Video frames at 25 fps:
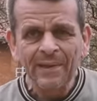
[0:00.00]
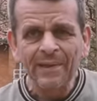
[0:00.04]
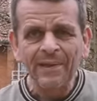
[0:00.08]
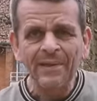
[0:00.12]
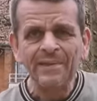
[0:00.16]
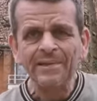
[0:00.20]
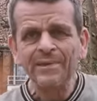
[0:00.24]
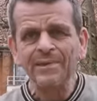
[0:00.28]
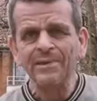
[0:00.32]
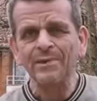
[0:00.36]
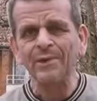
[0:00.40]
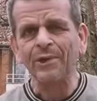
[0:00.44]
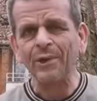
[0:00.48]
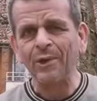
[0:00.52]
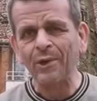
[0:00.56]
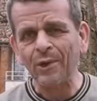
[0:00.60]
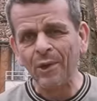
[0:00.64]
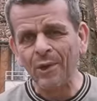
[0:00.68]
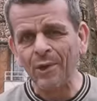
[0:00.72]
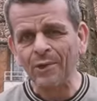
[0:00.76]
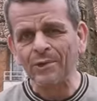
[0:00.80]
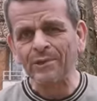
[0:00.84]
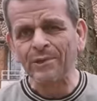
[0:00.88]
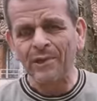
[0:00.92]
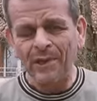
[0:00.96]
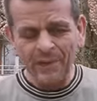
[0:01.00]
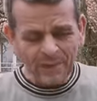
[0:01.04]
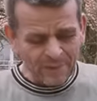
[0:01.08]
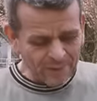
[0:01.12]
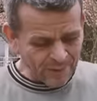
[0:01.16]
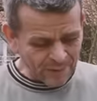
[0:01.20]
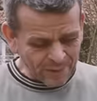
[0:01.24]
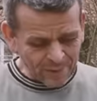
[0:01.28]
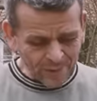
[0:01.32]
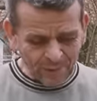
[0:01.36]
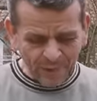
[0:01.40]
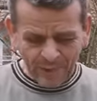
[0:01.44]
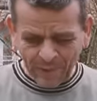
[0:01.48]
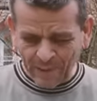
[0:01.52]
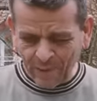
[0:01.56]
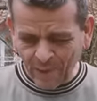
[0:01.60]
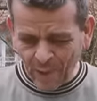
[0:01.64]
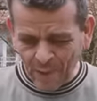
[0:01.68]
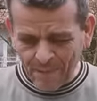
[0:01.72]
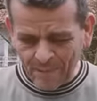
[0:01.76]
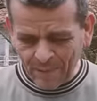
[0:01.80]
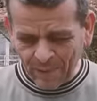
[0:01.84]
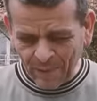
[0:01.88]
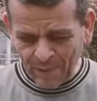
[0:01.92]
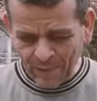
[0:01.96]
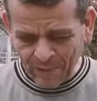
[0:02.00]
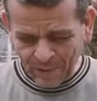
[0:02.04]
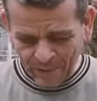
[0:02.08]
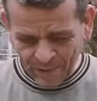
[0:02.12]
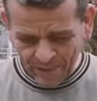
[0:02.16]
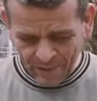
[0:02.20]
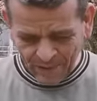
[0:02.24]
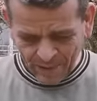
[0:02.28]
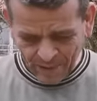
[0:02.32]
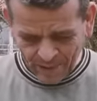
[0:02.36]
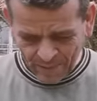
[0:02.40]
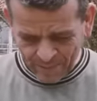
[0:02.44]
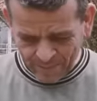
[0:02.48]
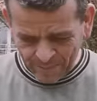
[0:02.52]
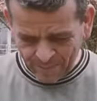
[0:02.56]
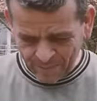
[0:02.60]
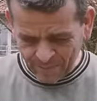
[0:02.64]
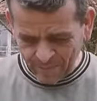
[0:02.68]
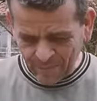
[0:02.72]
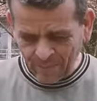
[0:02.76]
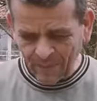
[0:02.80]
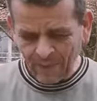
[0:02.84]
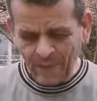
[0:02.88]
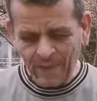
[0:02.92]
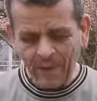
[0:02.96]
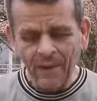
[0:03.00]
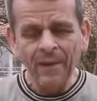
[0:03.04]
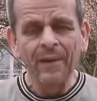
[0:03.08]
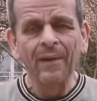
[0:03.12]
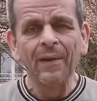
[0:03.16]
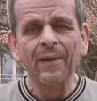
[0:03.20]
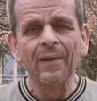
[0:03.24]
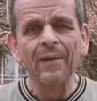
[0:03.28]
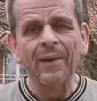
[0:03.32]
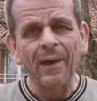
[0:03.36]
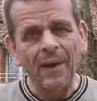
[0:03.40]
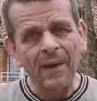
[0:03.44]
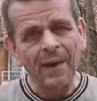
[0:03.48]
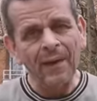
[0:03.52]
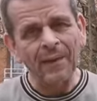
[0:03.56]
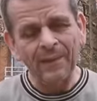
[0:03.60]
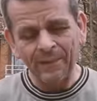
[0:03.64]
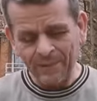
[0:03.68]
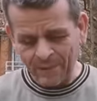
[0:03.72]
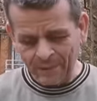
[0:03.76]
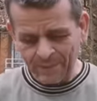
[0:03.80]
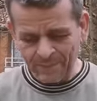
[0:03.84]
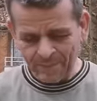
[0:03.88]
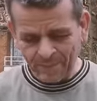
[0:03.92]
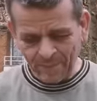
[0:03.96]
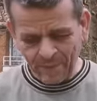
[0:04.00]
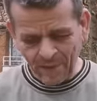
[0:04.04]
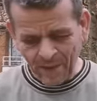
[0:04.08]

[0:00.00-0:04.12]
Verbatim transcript: This is a clock telling me to get up, um, and um,